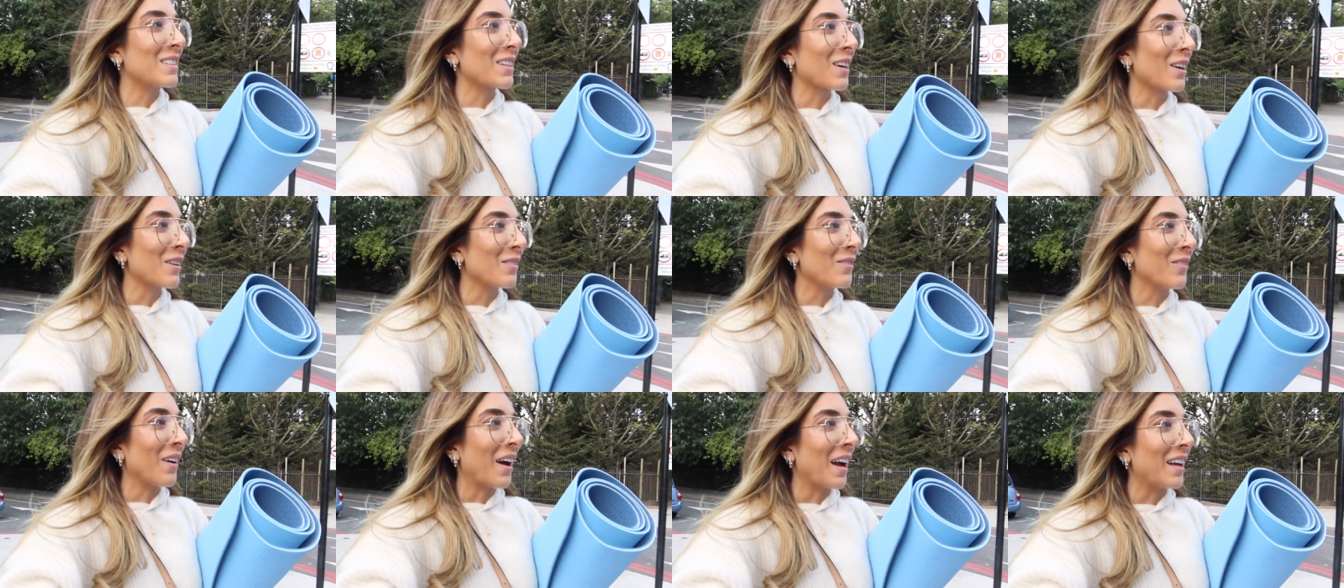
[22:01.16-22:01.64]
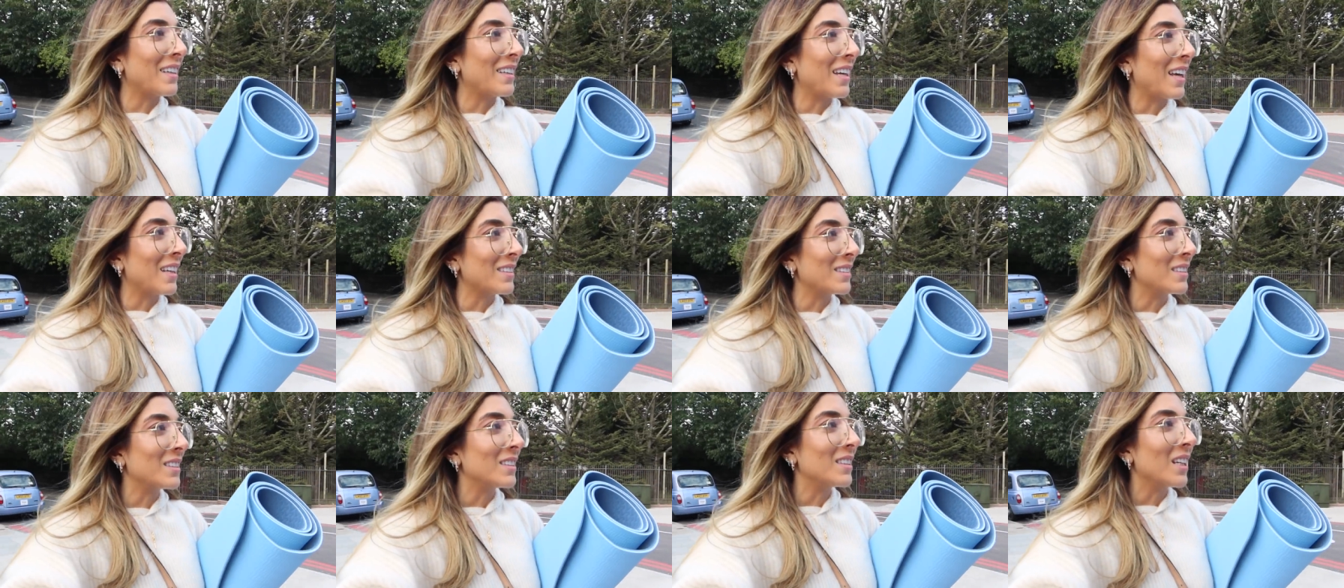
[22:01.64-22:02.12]
to go find
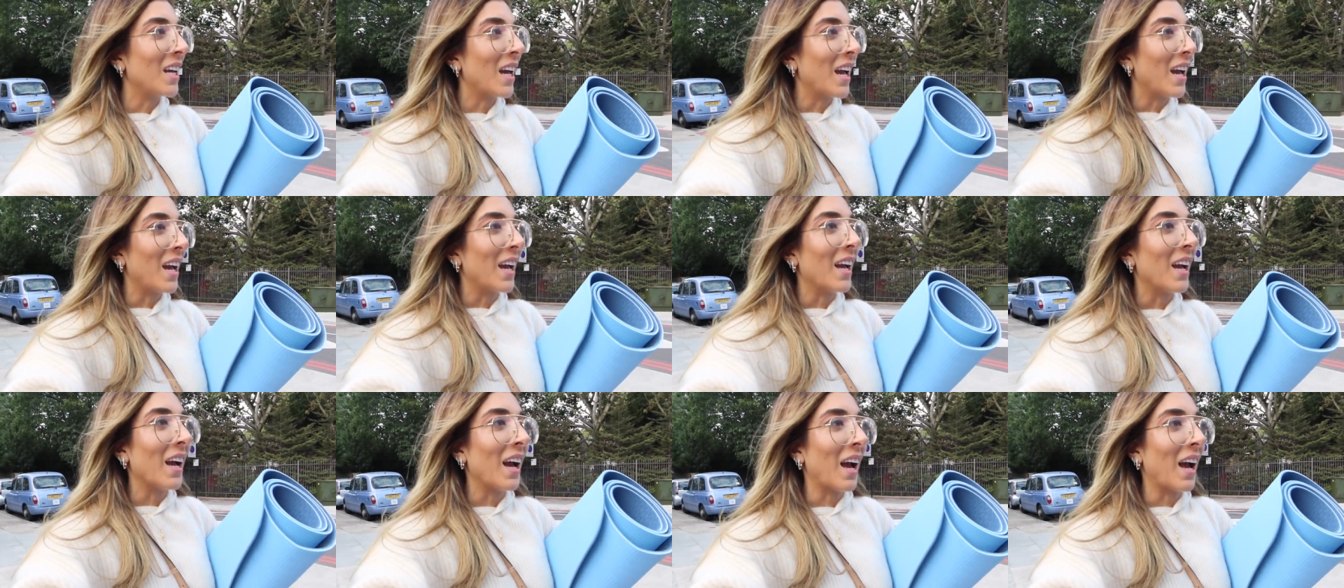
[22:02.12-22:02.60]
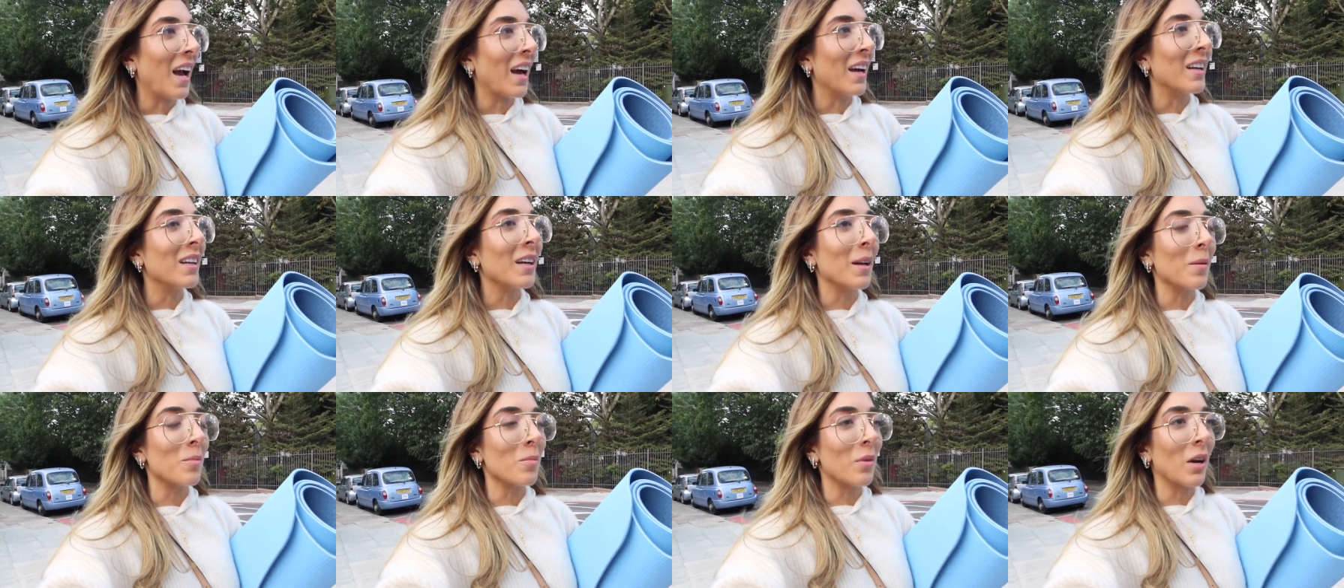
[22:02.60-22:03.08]
a stay
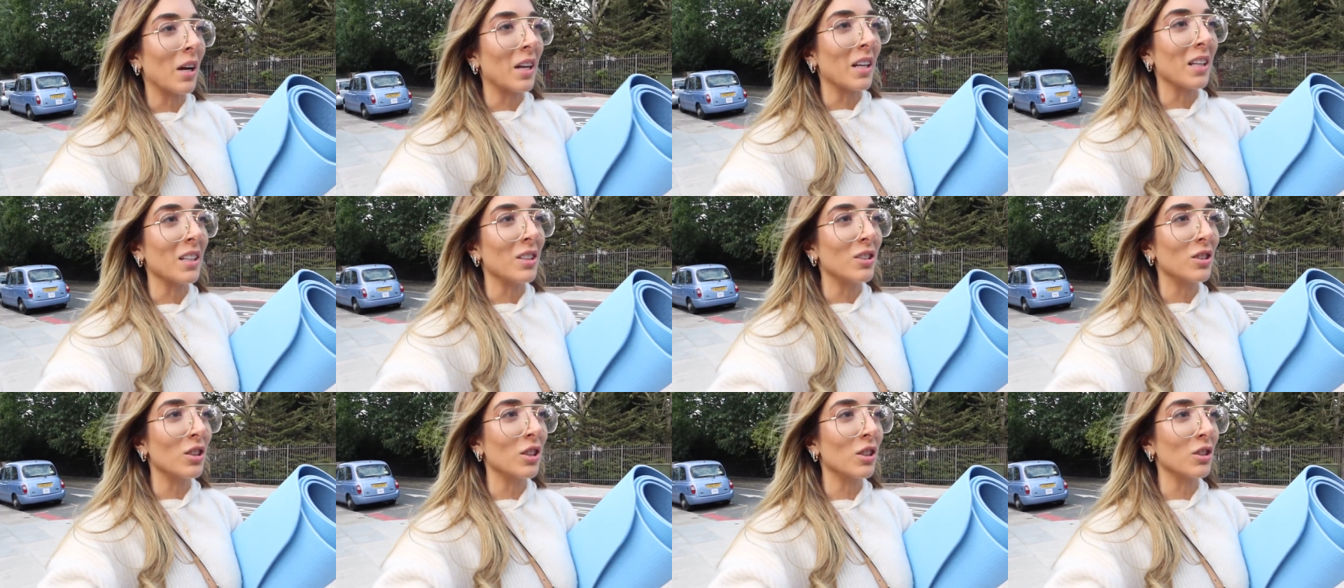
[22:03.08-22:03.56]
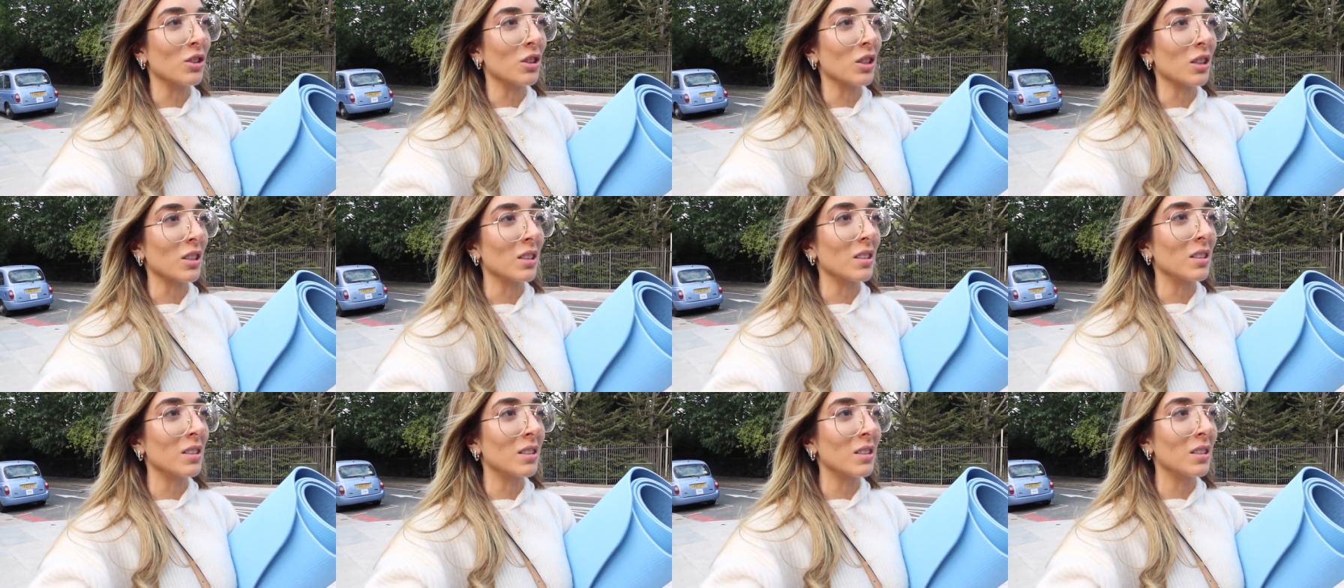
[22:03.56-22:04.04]
and I'm ready to
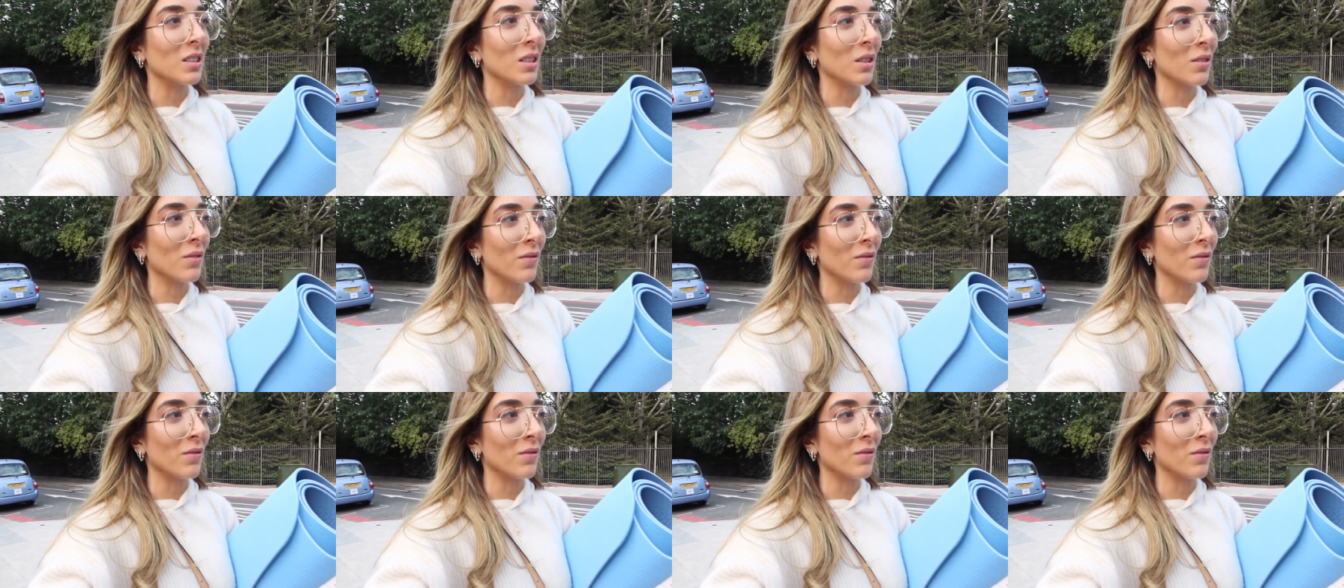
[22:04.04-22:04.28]
just